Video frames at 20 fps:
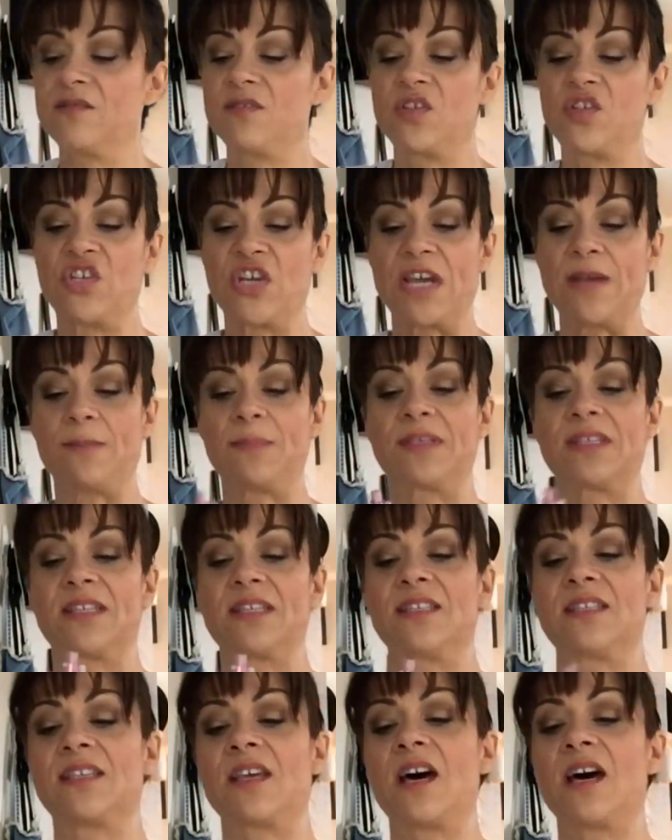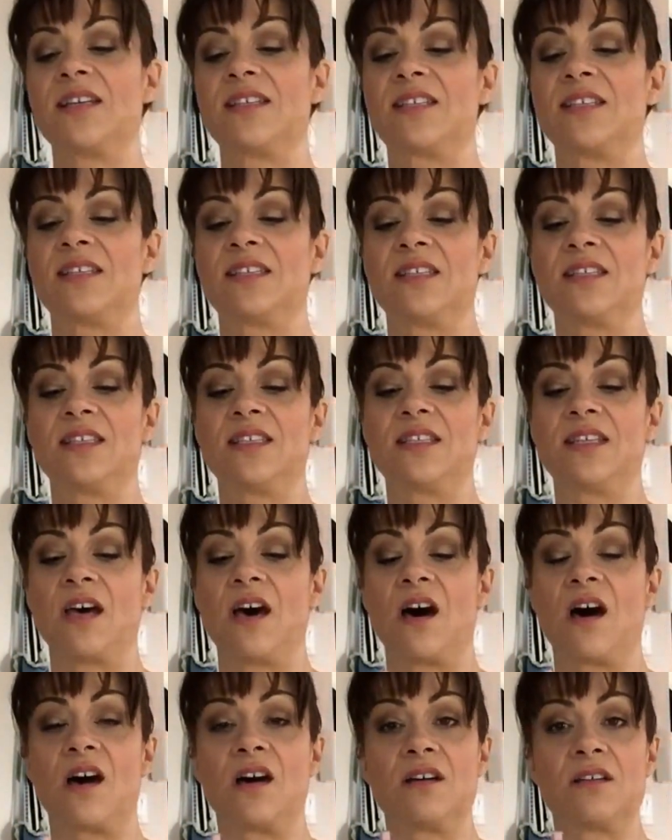of shapes and sizes and
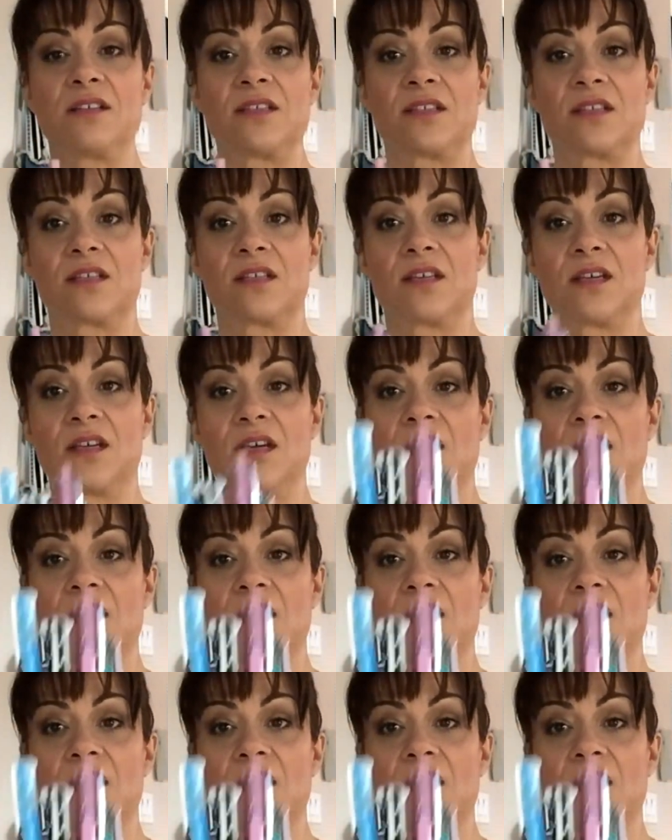styles.